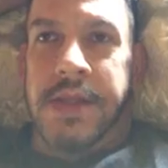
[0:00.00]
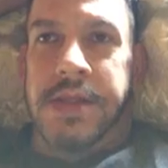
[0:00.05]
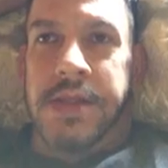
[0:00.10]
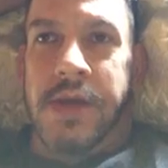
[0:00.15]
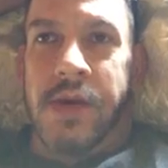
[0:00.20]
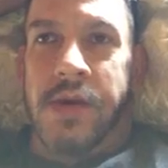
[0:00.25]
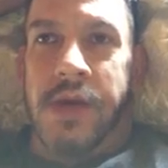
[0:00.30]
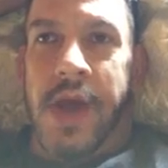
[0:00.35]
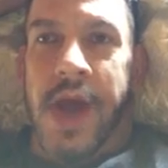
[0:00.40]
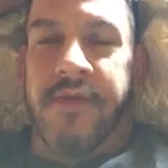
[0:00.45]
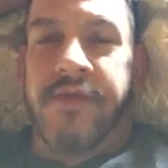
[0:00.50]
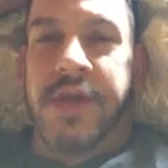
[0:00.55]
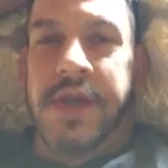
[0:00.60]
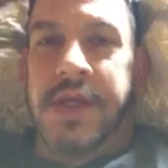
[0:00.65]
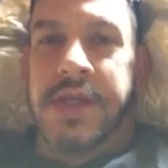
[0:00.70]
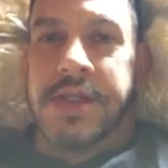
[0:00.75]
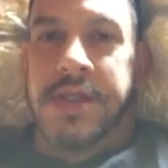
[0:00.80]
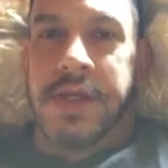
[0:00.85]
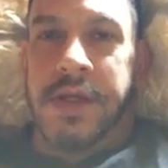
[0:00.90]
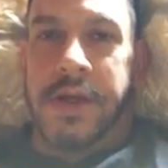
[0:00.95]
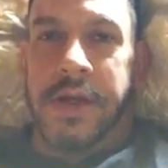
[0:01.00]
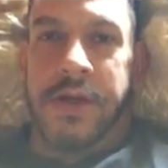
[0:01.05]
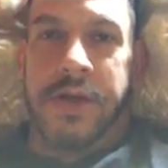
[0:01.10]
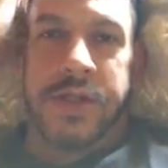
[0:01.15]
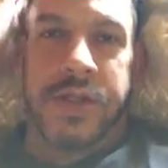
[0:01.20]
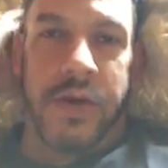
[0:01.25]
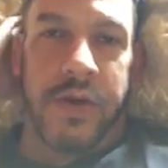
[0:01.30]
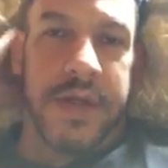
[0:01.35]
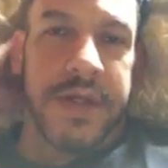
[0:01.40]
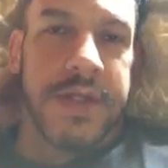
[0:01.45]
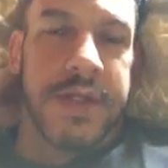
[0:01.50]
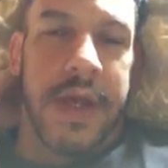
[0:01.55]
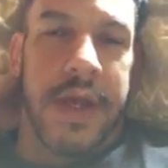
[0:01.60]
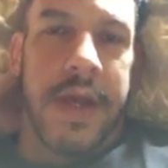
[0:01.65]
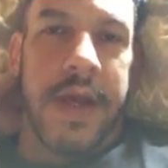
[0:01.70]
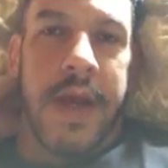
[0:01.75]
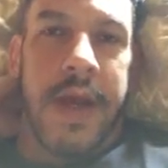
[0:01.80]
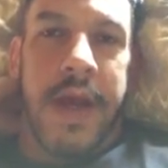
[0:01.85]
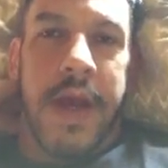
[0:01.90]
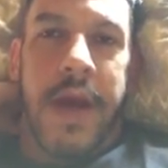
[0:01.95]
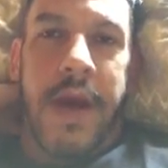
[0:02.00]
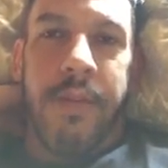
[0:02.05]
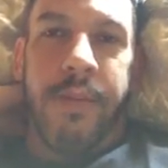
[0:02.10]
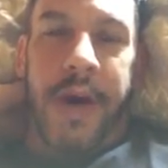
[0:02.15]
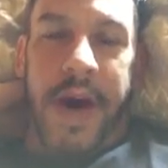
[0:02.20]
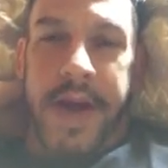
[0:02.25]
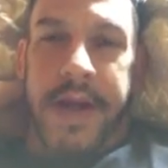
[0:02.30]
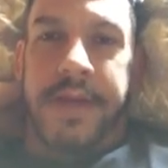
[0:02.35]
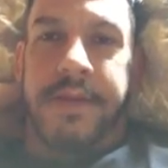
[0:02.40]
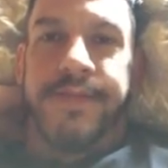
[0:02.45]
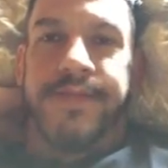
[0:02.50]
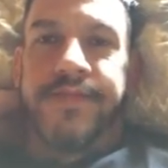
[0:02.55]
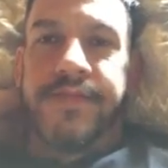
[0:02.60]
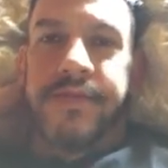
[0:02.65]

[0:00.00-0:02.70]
So you have to consider your source. But